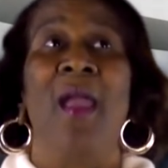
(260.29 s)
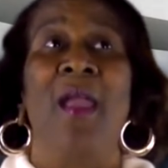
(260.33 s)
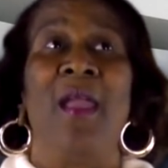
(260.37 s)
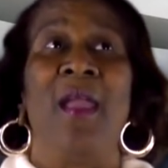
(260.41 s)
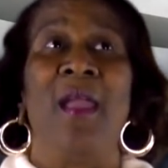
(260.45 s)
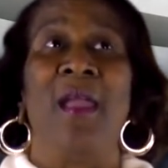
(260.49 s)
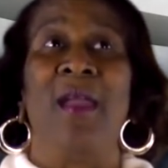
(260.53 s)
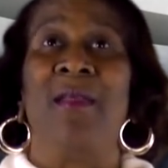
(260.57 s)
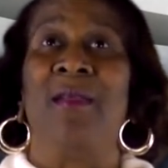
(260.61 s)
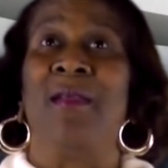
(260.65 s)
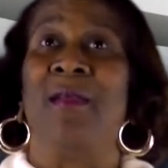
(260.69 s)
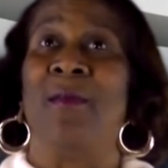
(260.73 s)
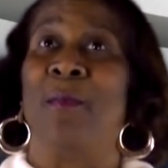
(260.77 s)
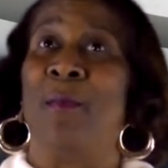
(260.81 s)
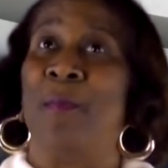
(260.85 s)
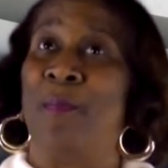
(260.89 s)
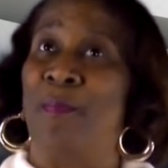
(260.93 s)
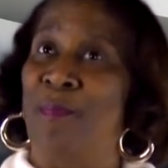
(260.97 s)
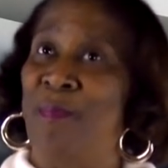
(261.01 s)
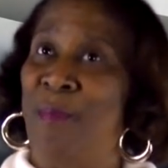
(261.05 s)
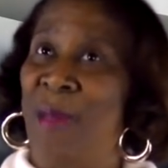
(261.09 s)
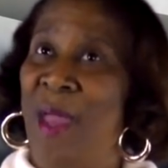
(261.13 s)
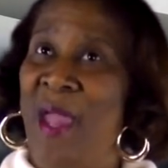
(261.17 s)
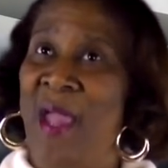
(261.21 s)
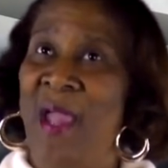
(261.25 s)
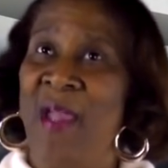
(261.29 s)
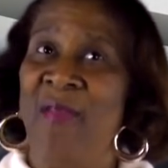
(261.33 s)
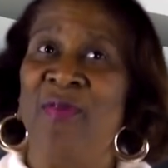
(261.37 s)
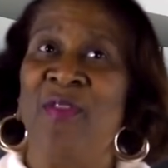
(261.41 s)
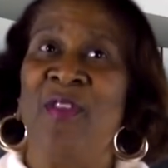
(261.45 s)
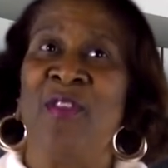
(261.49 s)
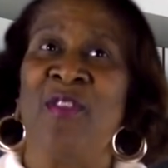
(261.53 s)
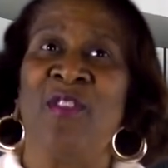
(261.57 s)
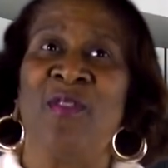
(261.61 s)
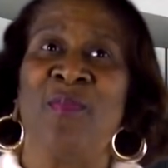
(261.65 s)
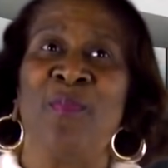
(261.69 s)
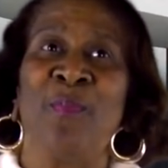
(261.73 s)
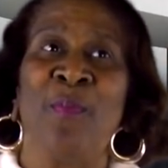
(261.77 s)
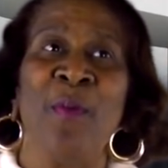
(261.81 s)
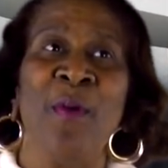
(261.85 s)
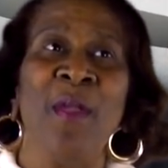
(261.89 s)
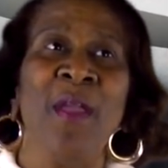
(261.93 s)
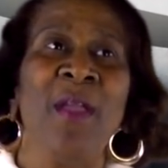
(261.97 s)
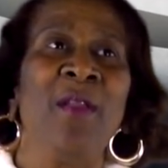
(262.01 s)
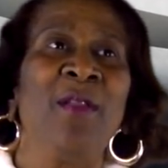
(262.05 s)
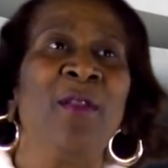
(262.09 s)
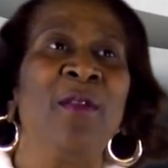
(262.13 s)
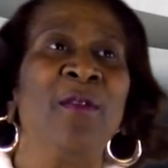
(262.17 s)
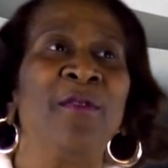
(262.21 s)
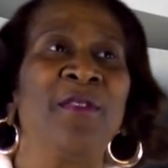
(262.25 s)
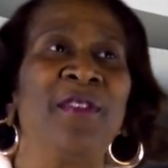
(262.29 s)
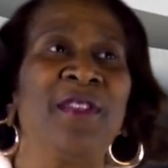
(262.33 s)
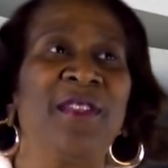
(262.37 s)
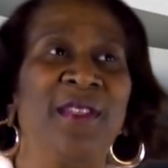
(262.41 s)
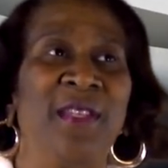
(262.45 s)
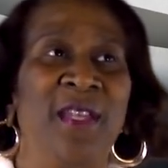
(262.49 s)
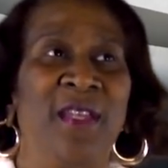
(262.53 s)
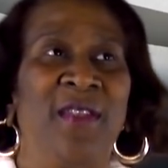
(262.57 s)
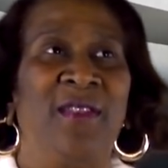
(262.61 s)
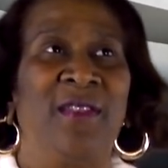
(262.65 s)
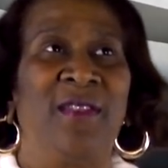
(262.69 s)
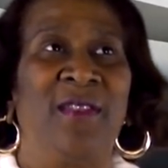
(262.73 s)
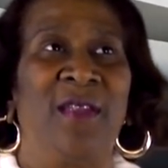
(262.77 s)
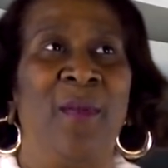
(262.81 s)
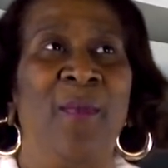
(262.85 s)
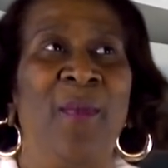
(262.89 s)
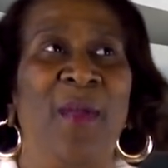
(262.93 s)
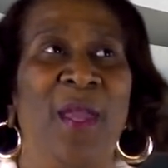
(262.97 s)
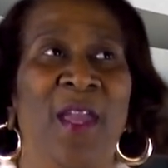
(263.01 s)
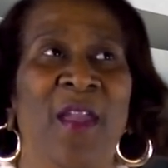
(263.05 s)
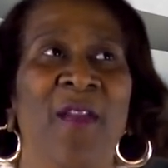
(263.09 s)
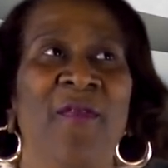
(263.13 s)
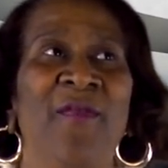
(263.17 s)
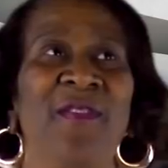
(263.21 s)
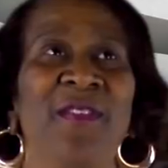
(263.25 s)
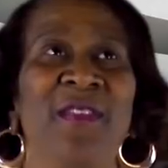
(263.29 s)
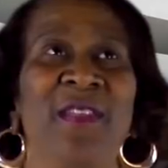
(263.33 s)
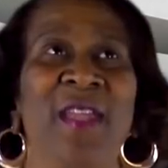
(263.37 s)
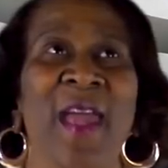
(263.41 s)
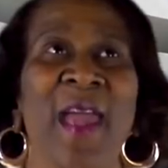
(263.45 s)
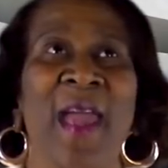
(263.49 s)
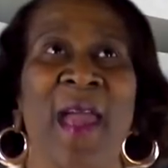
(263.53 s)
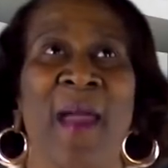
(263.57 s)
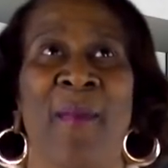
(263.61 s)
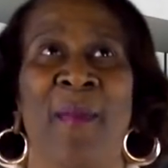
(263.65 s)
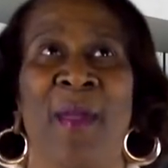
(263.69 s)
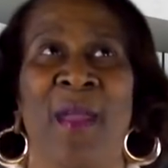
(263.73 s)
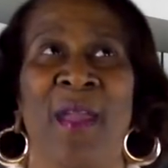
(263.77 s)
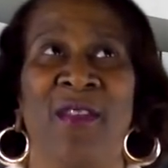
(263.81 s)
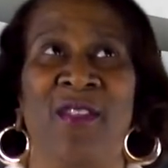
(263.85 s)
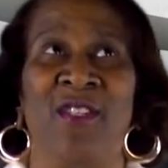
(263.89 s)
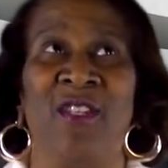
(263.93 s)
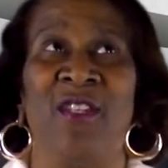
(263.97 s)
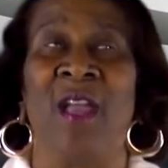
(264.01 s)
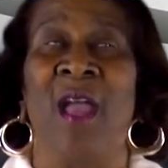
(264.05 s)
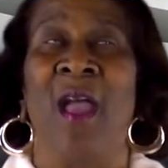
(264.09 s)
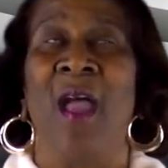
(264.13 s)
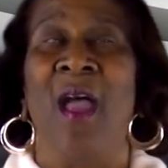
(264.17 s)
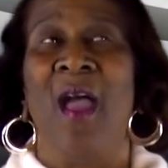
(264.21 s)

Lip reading: It made the sprinkler system, if damaged,